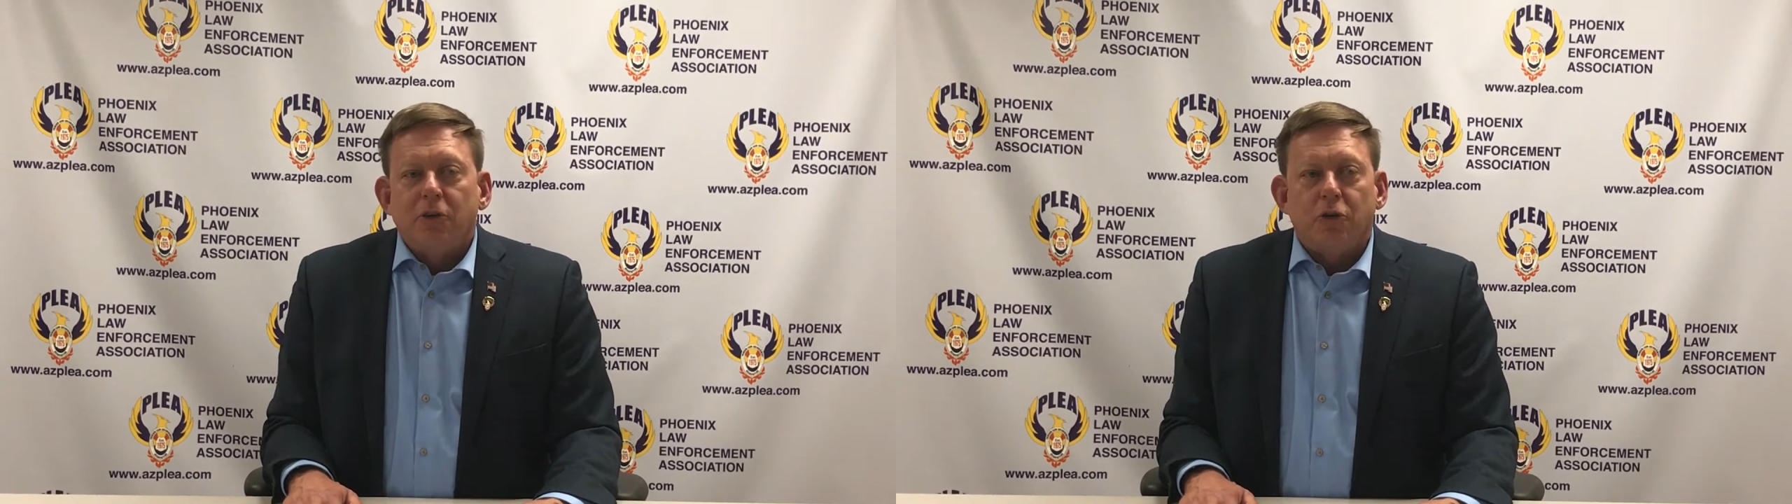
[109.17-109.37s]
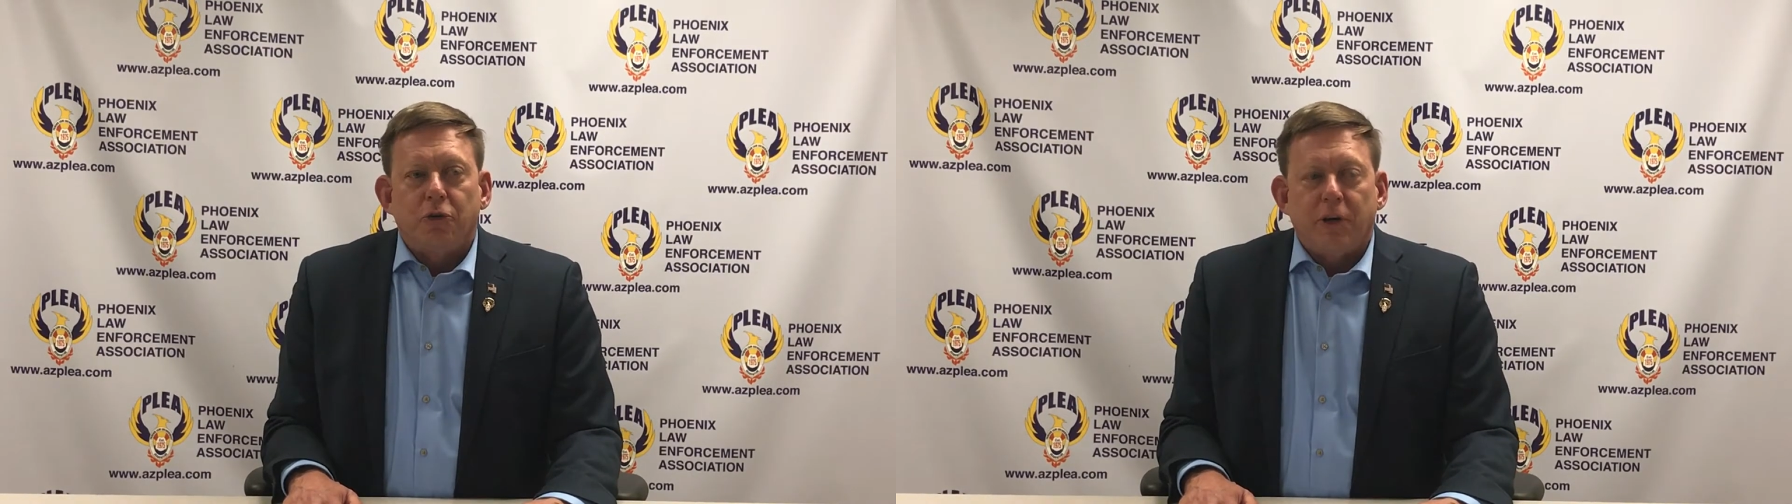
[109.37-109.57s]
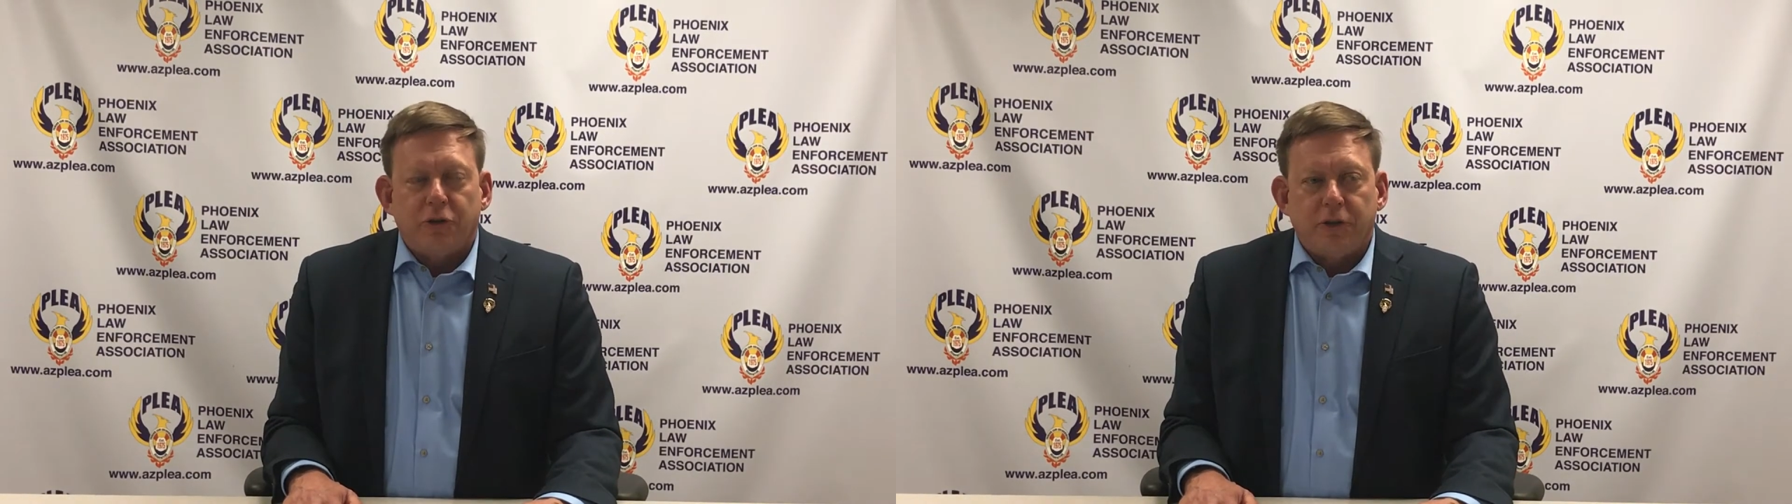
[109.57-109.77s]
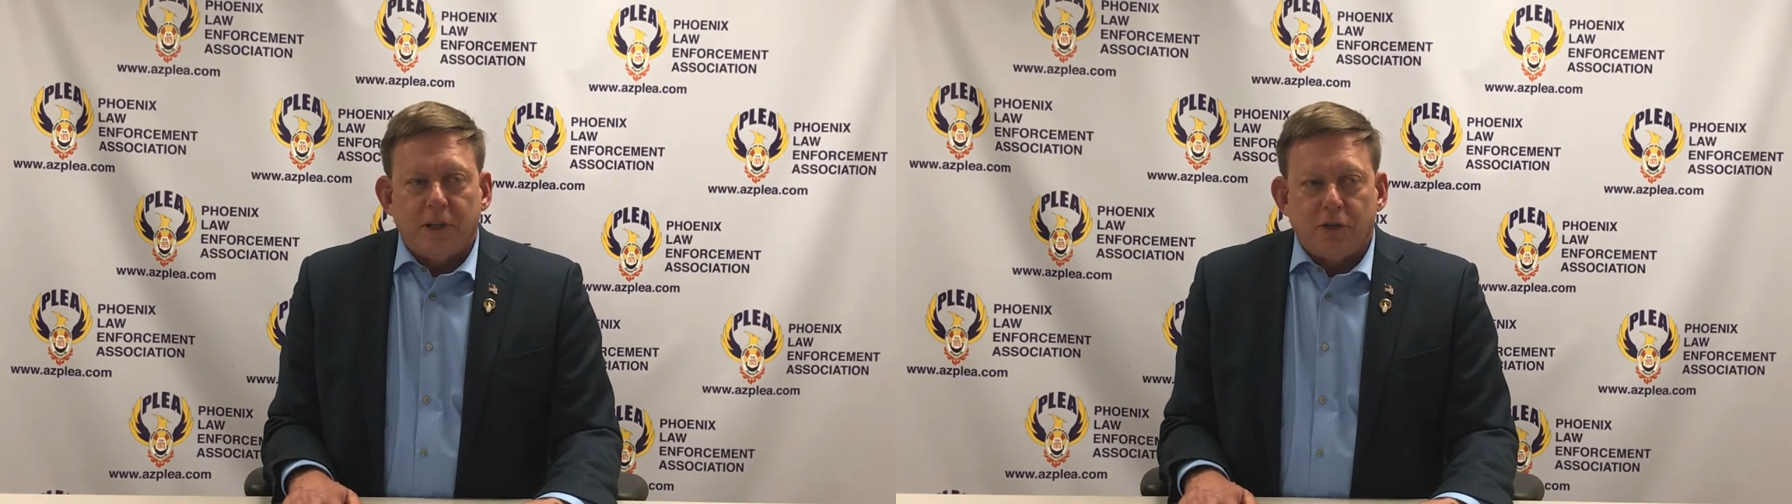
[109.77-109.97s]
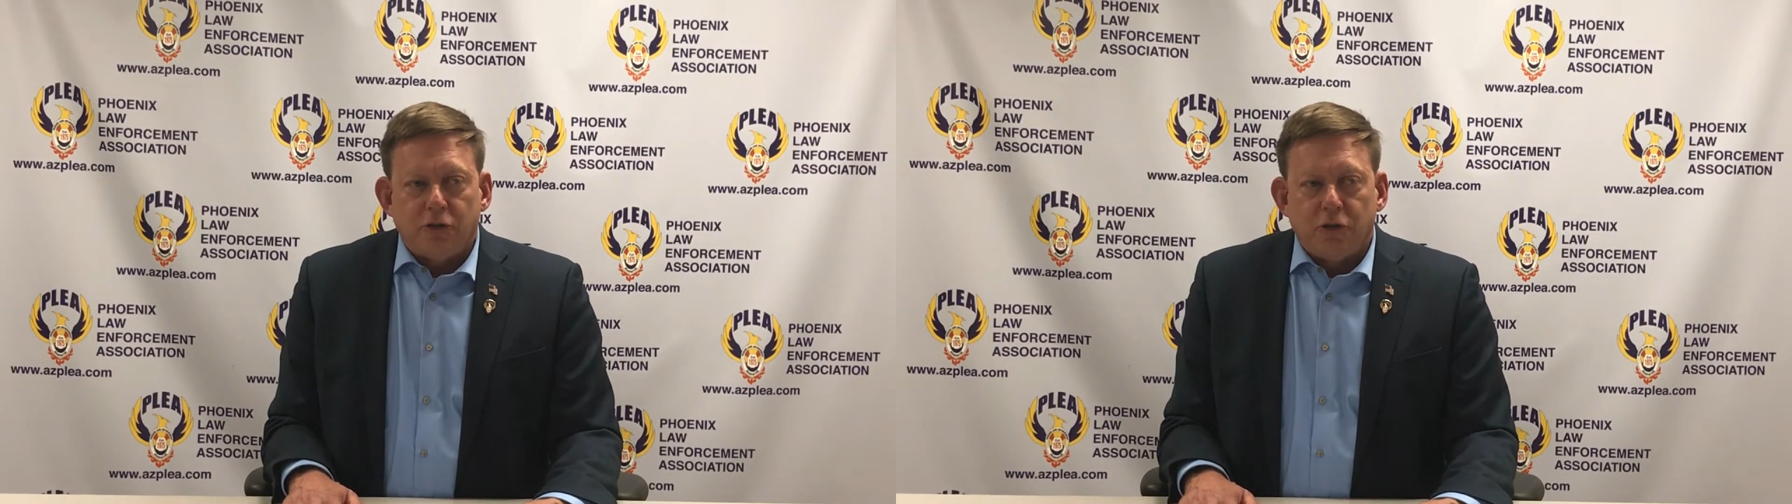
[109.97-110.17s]
to address
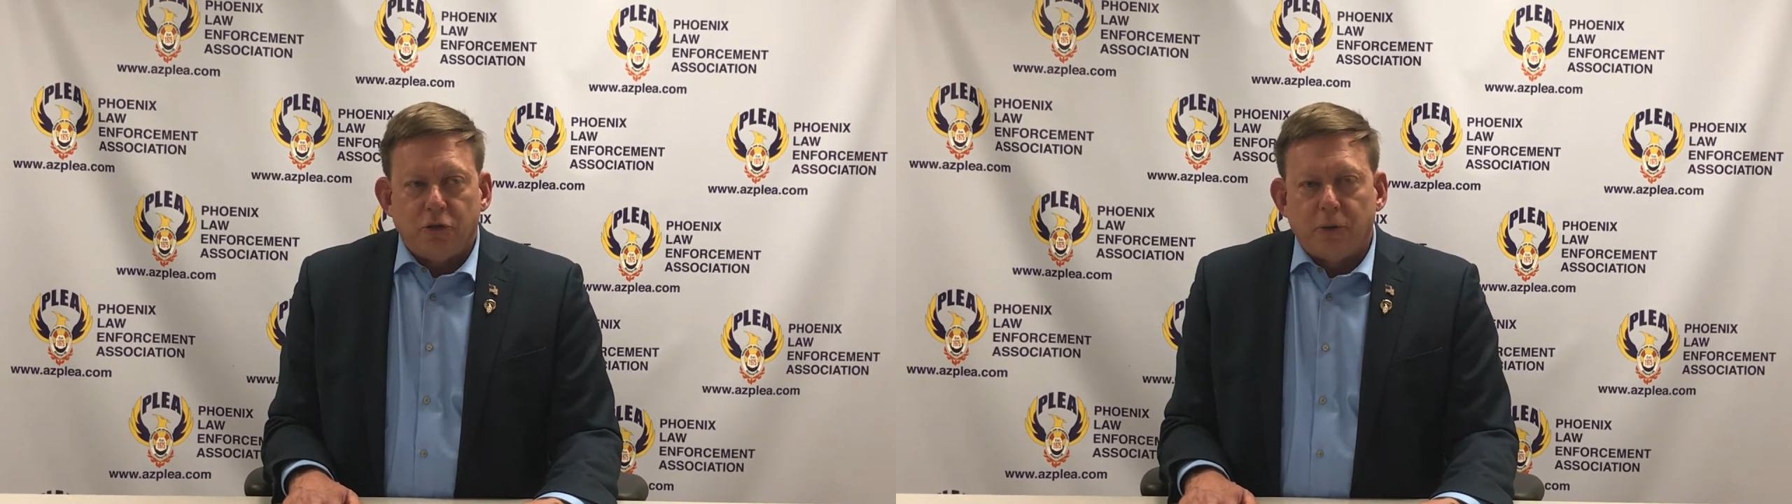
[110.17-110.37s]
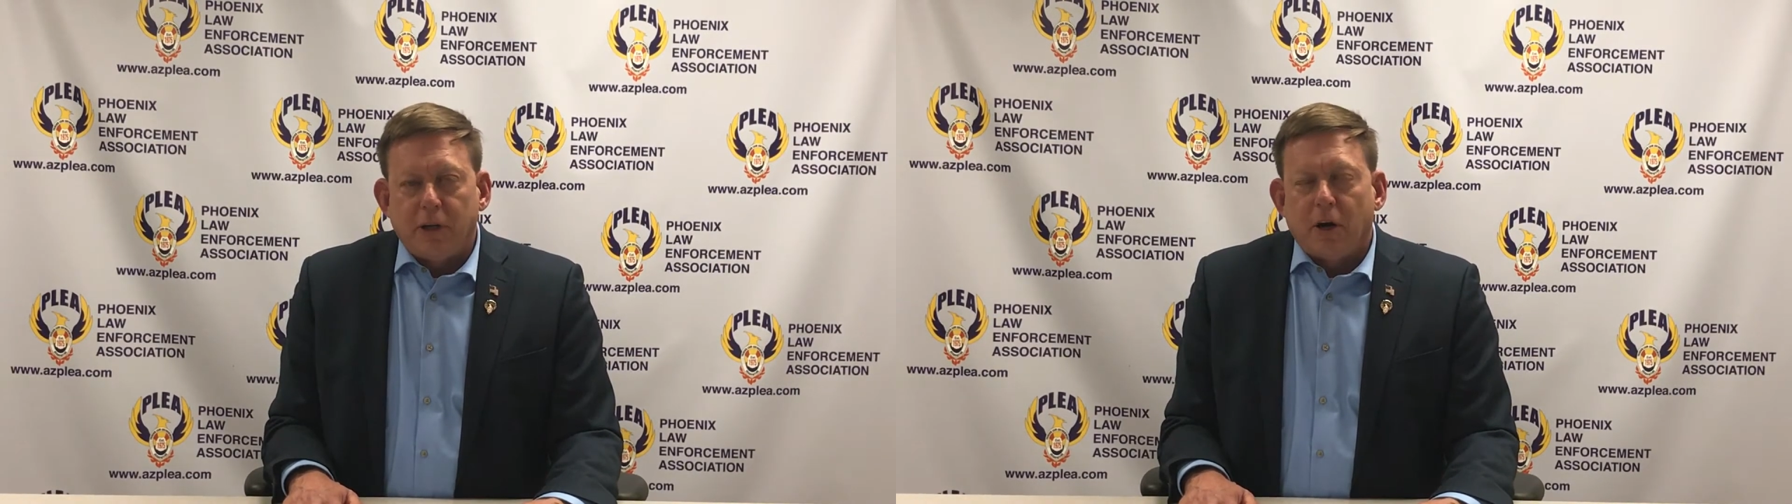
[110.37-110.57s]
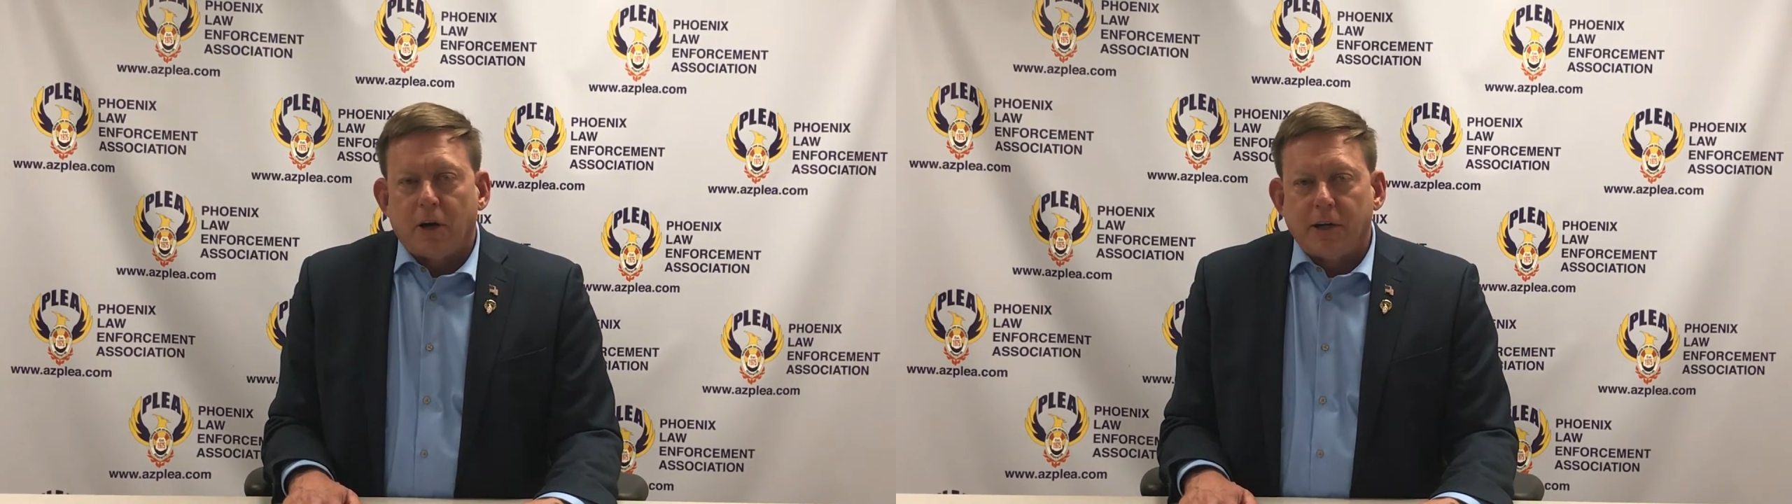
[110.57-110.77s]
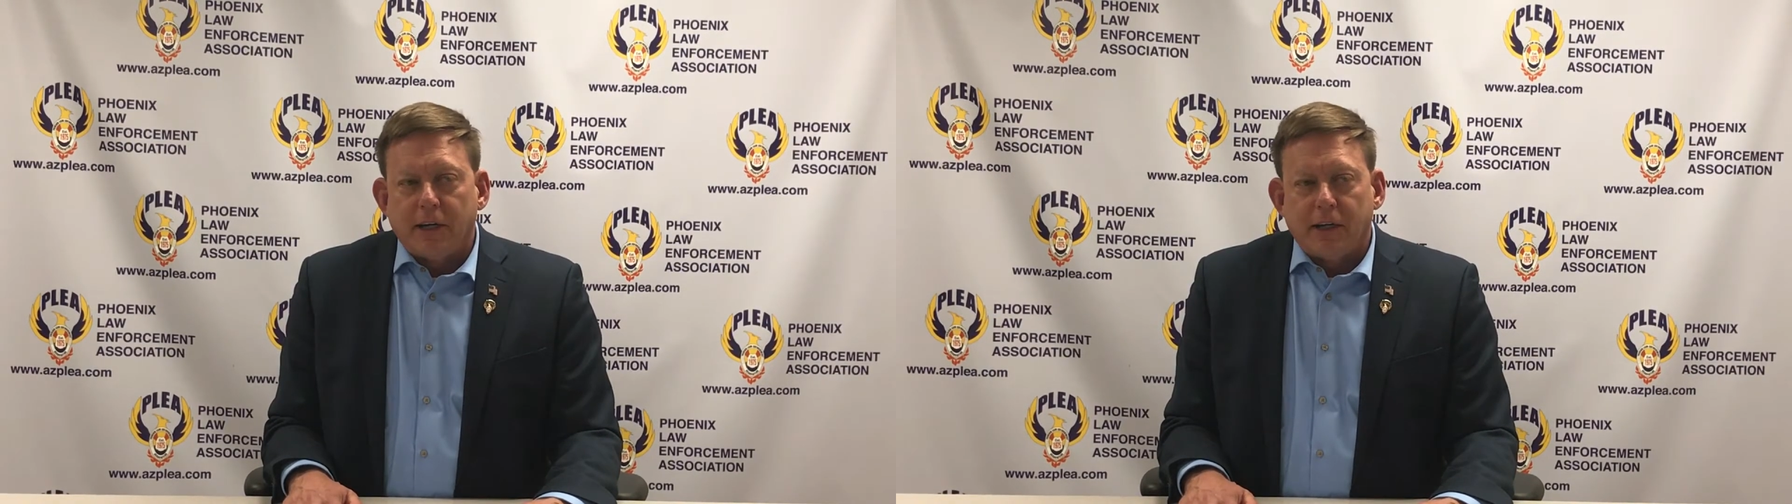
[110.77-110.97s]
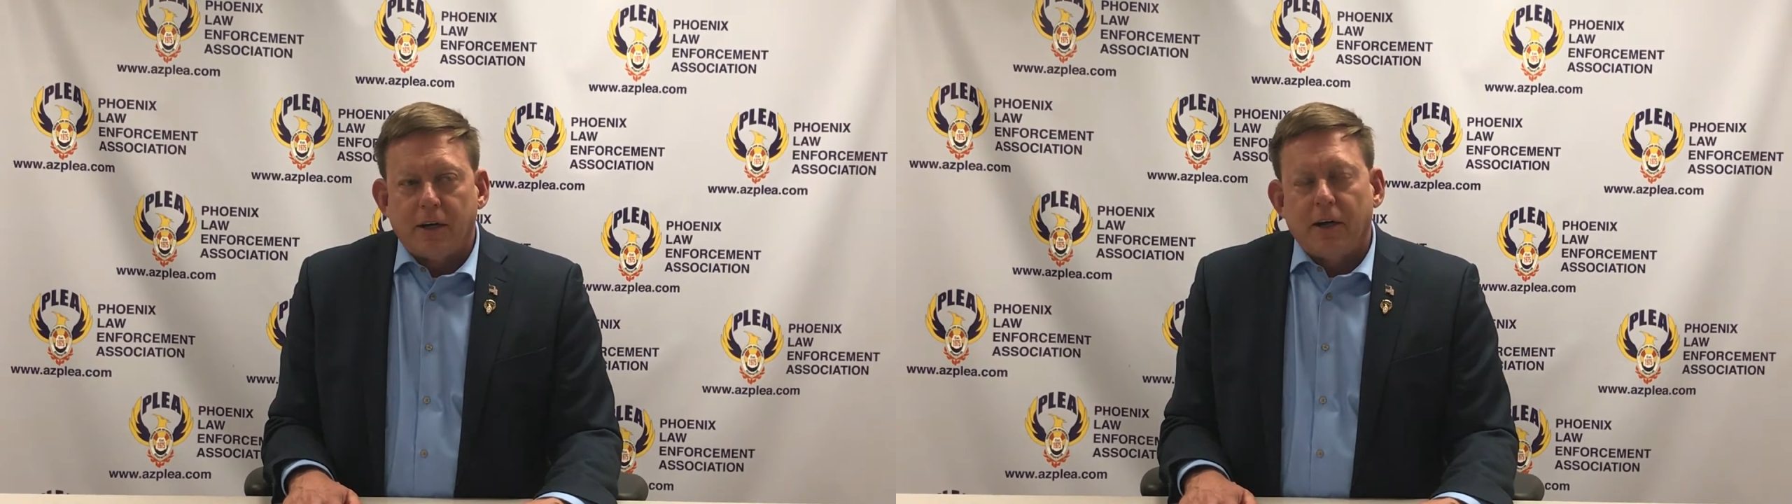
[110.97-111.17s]
the issues regarding